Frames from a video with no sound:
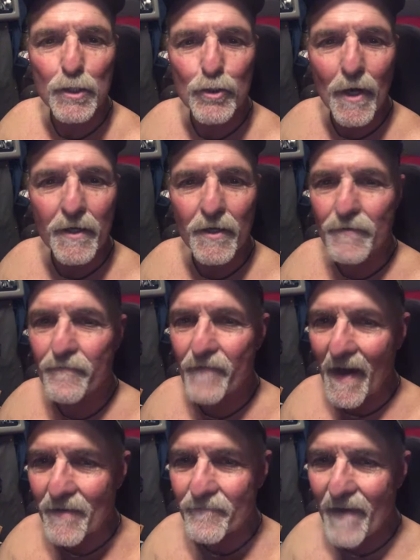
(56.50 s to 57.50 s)
trucker
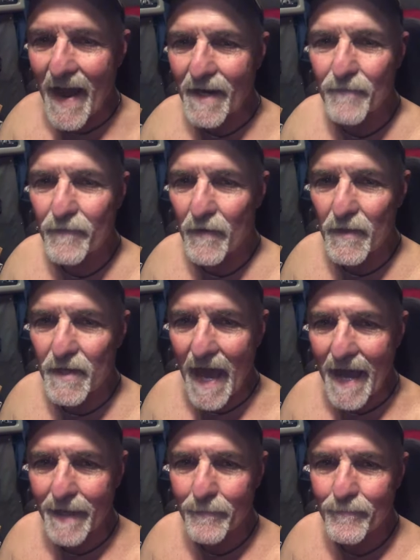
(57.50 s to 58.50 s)
fun fact for the day.